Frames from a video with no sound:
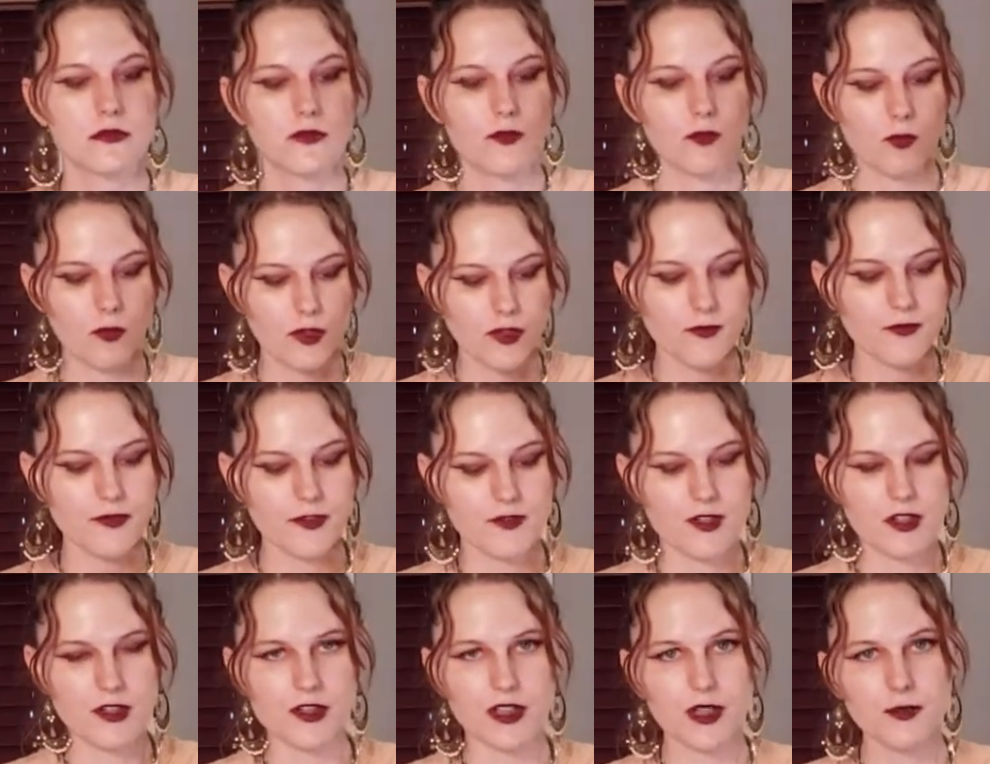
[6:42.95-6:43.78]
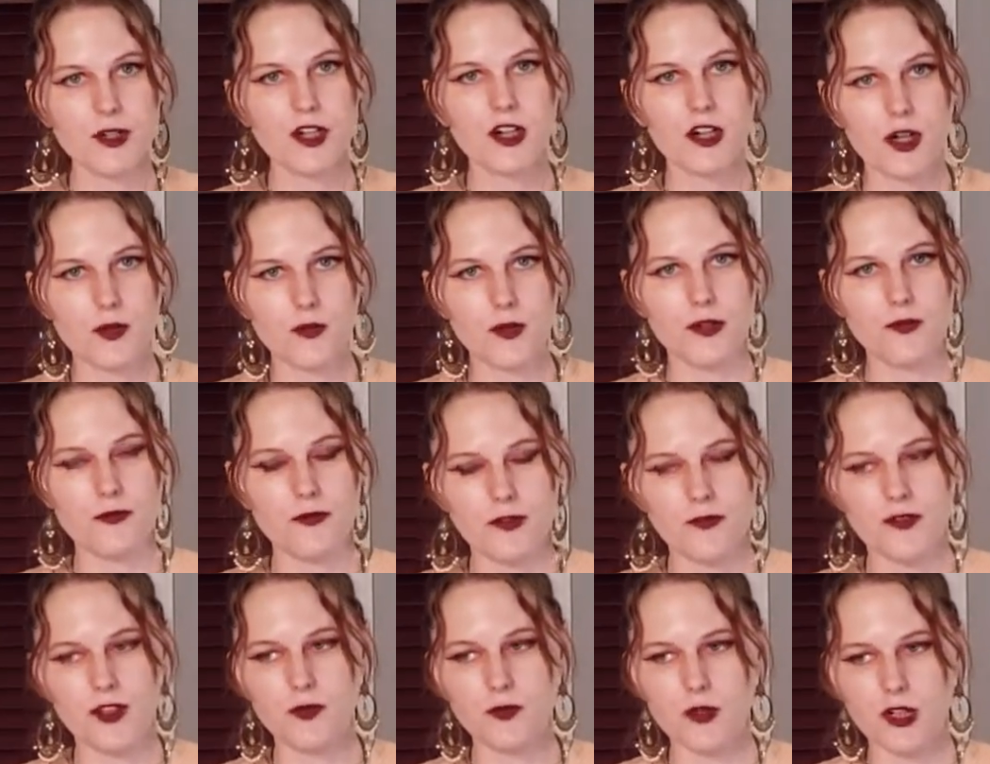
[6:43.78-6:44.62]
Lemon Heart
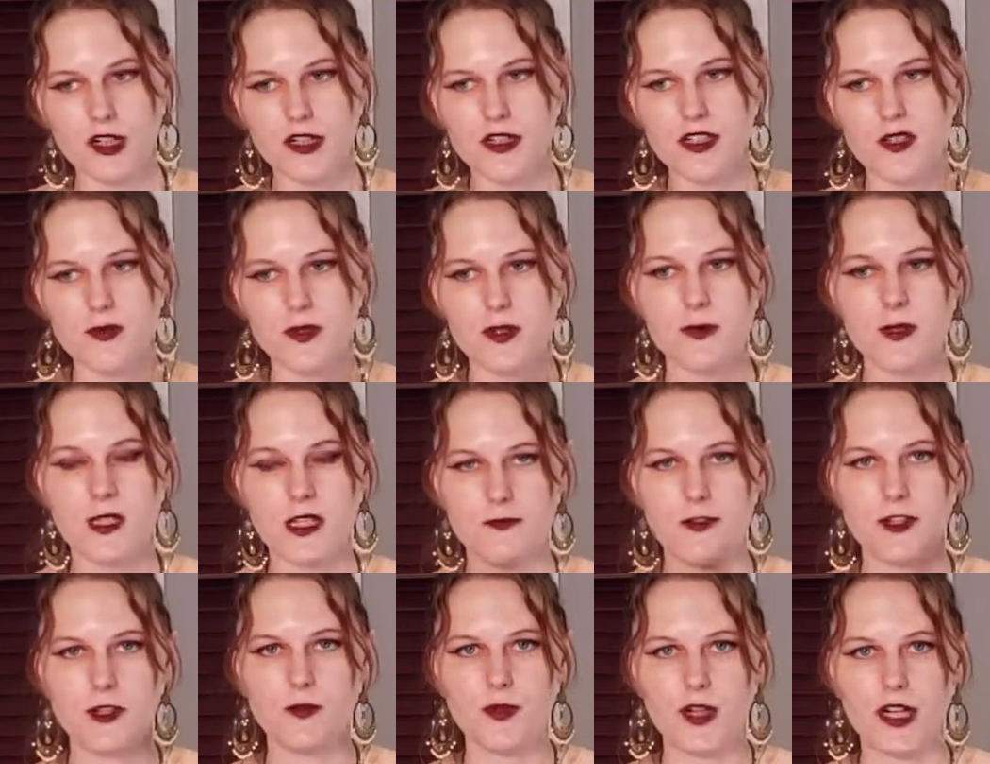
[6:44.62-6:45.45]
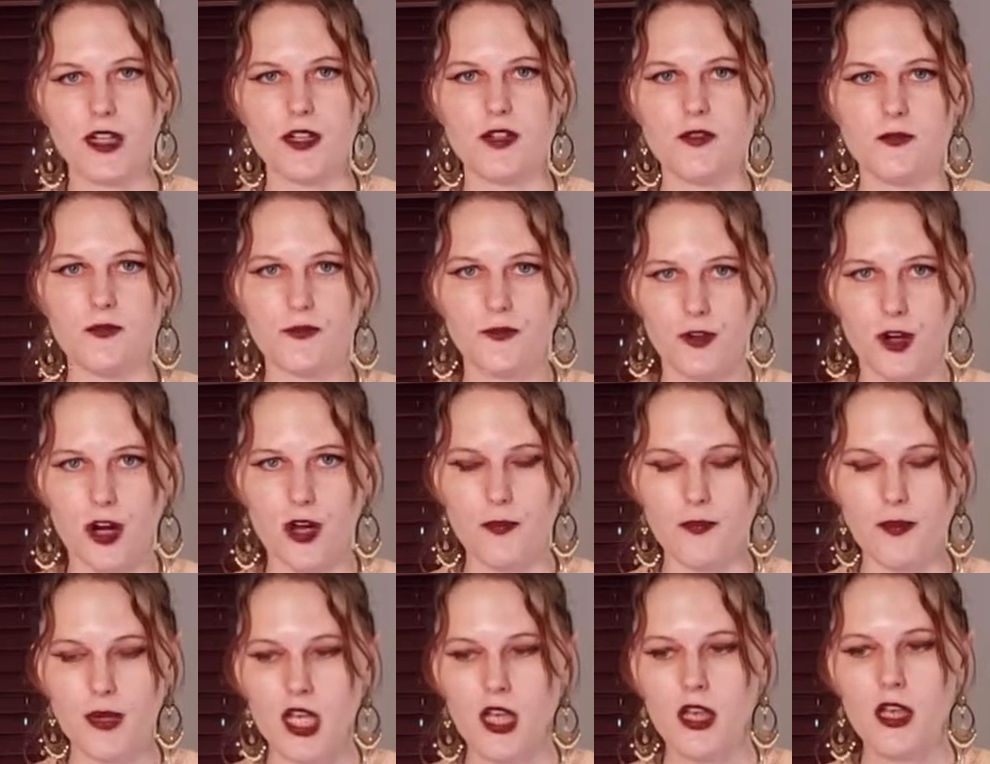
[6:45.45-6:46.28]
151. It's a specific brand of
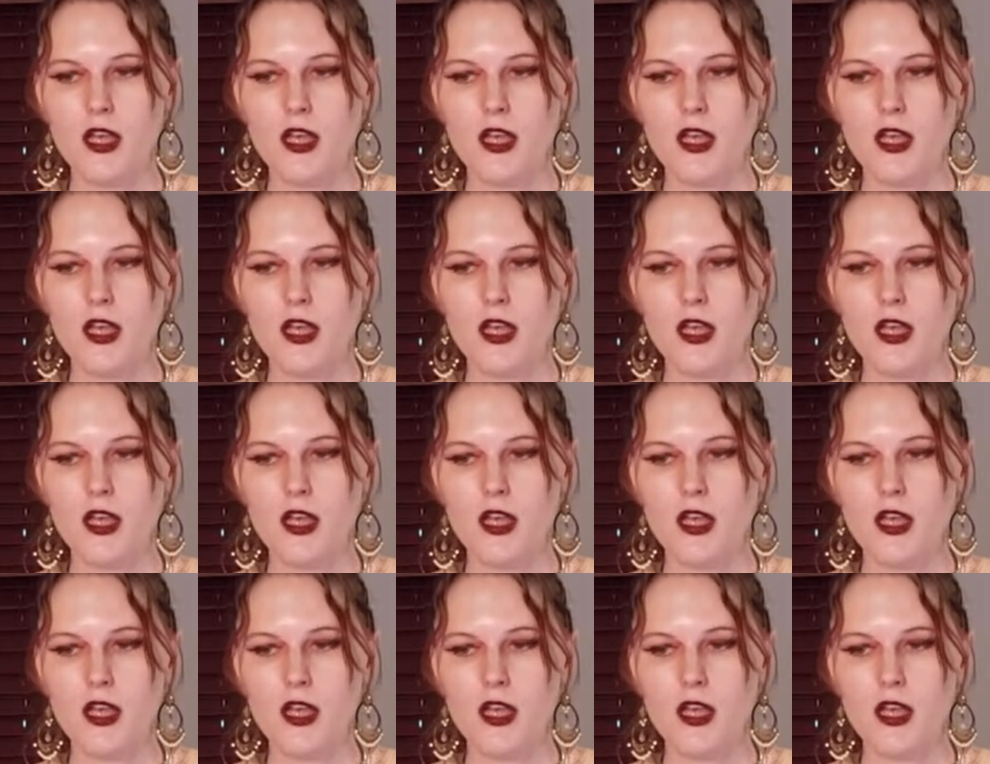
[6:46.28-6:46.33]
rum.